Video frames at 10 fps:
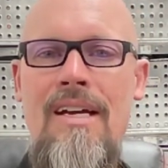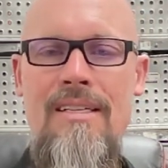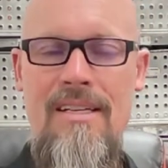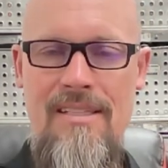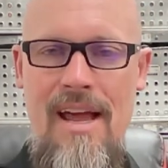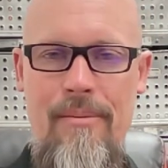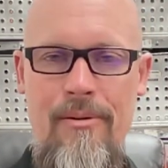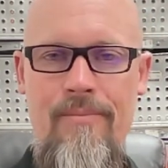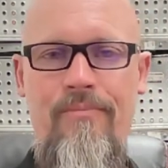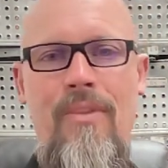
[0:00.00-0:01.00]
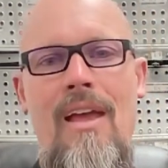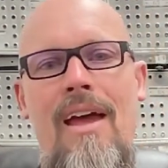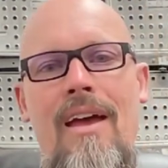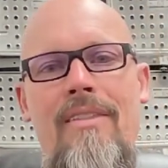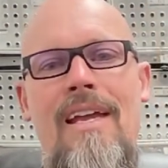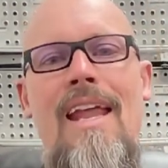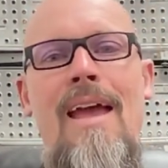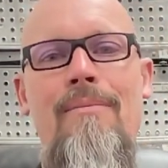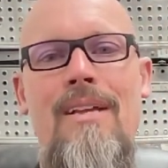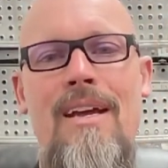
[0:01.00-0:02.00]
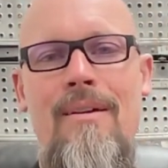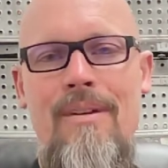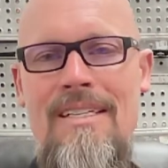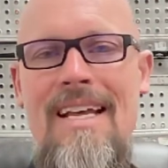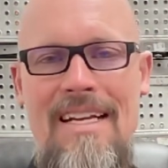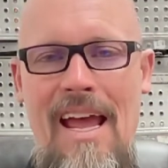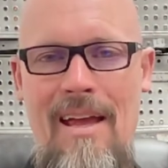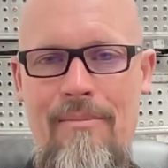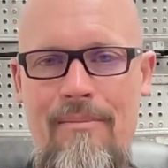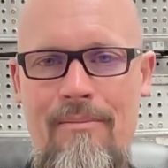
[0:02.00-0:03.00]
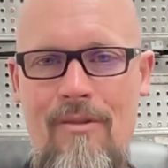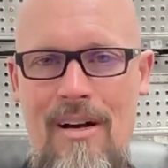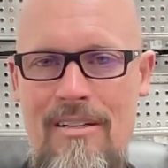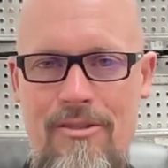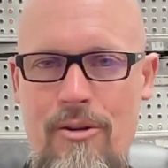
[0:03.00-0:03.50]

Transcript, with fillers: disabled and they named him. His nickname was